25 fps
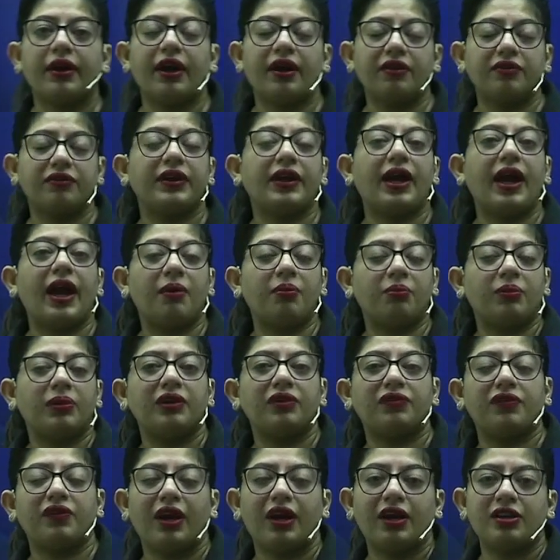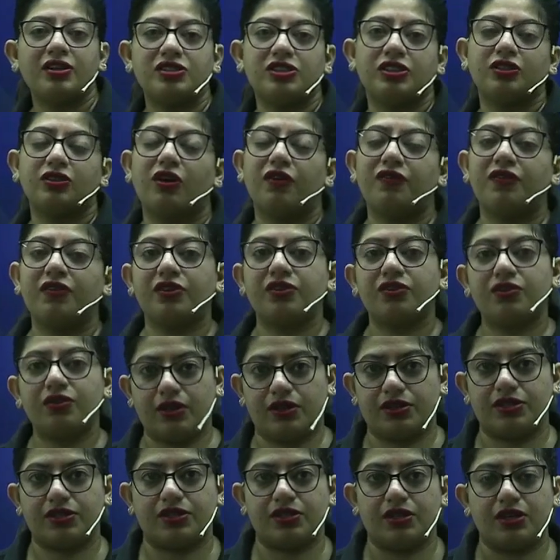we amplify a gene of
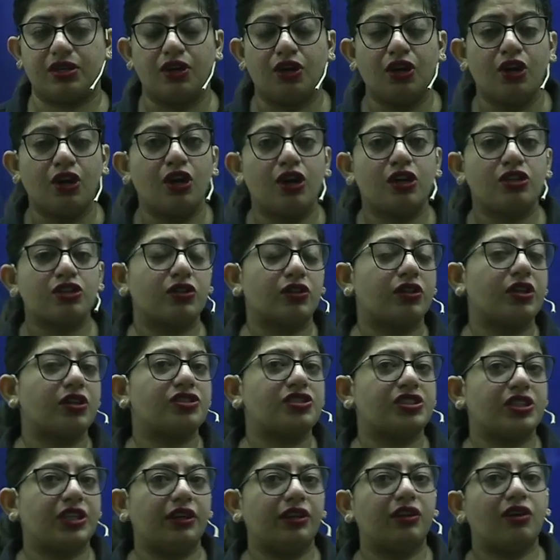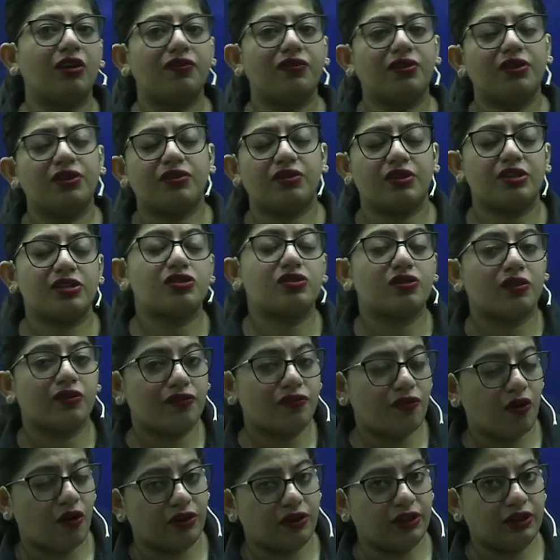interest? So the gene of interest of
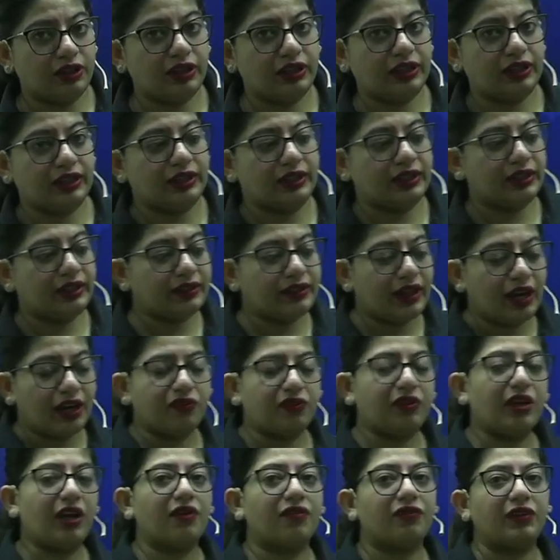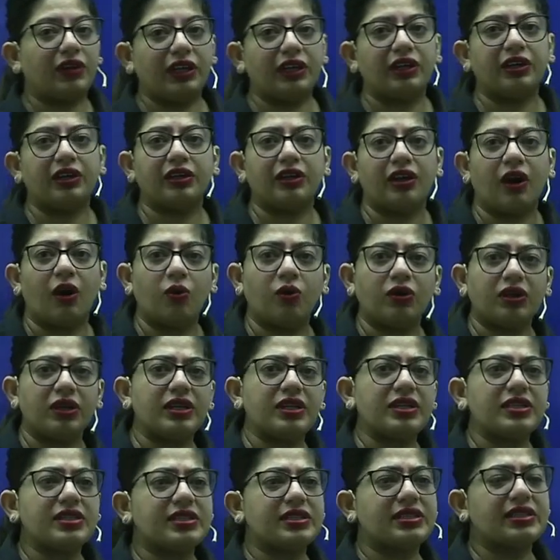foreign DNA that we have taken out
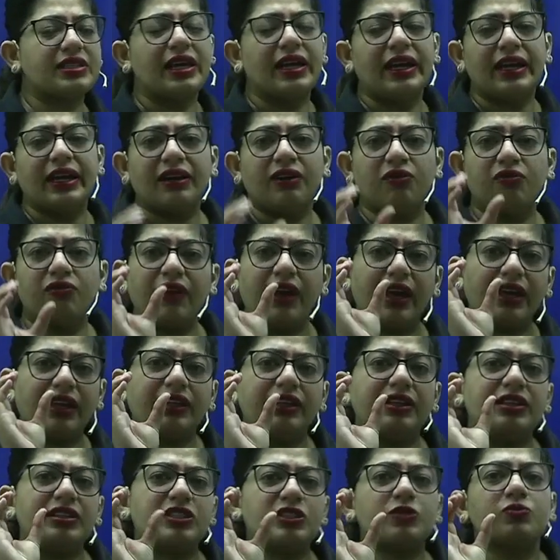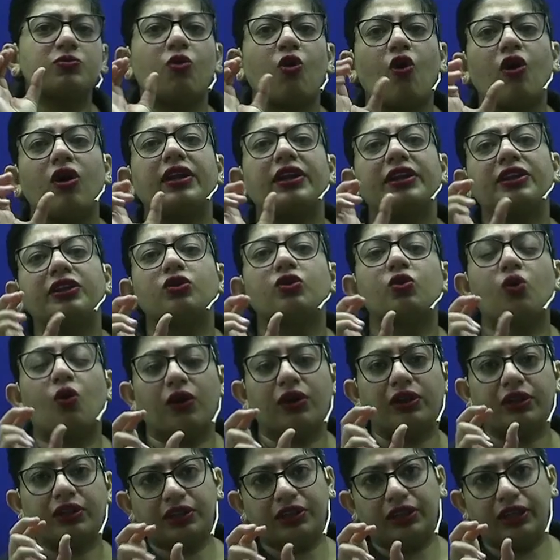is very small in
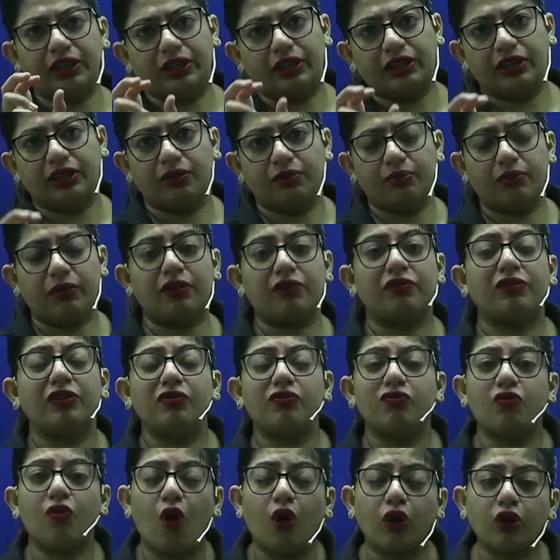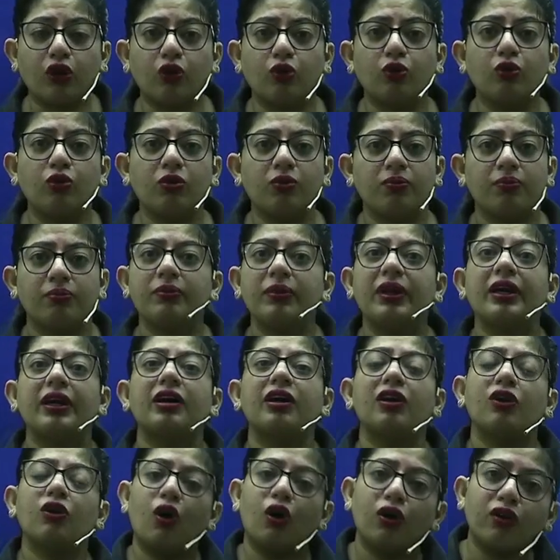quantity, but we want to make a
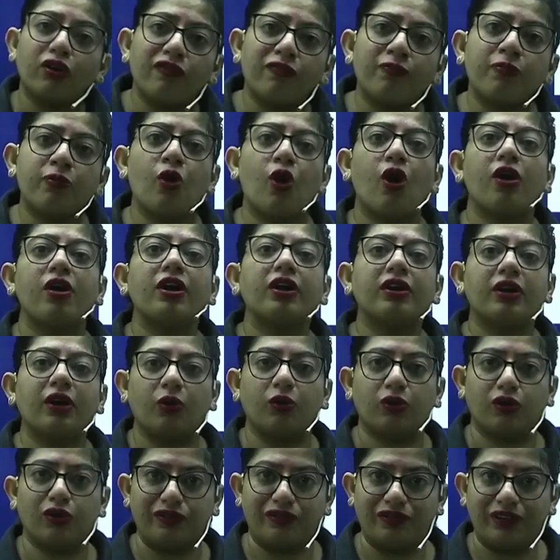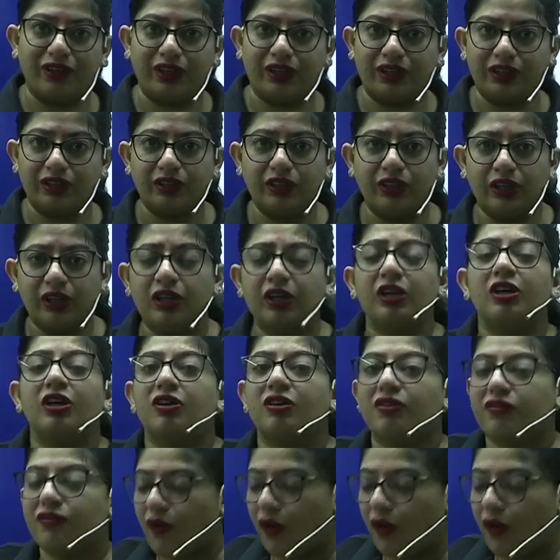lot of product out of it. For